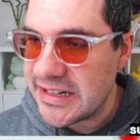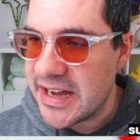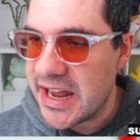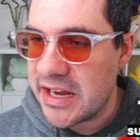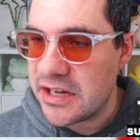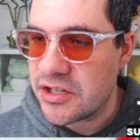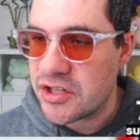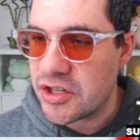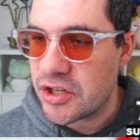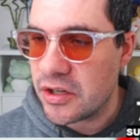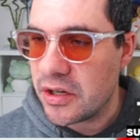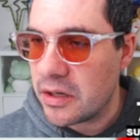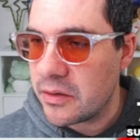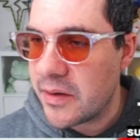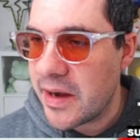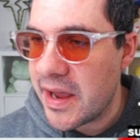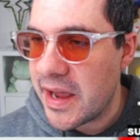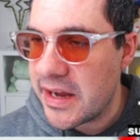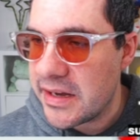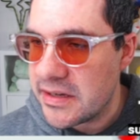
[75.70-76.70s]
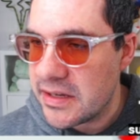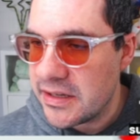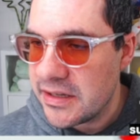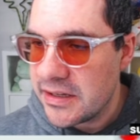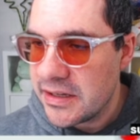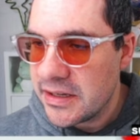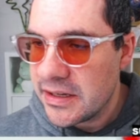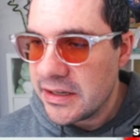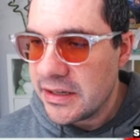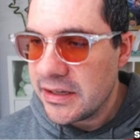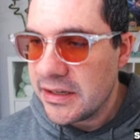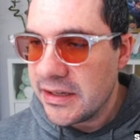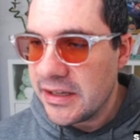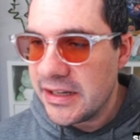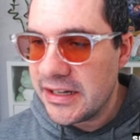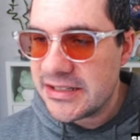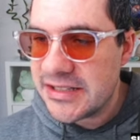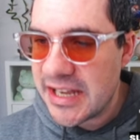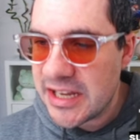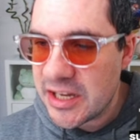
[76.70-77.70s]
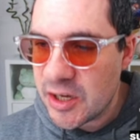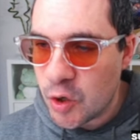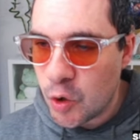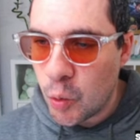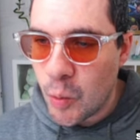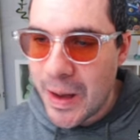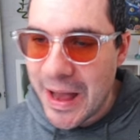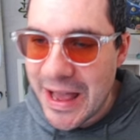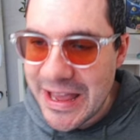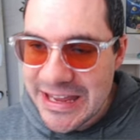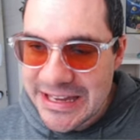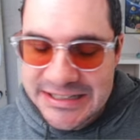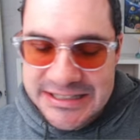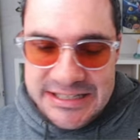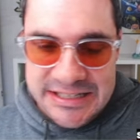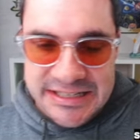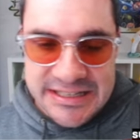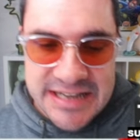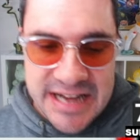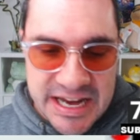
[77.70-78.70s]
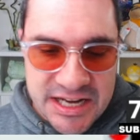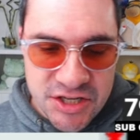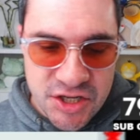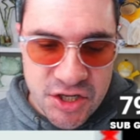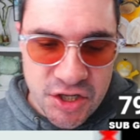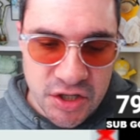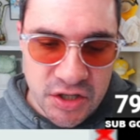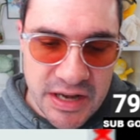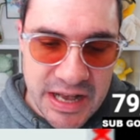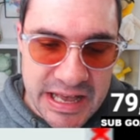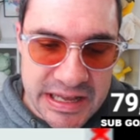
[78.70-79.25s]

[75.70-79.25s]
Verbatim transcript: nature. All right. It is a quiet nature.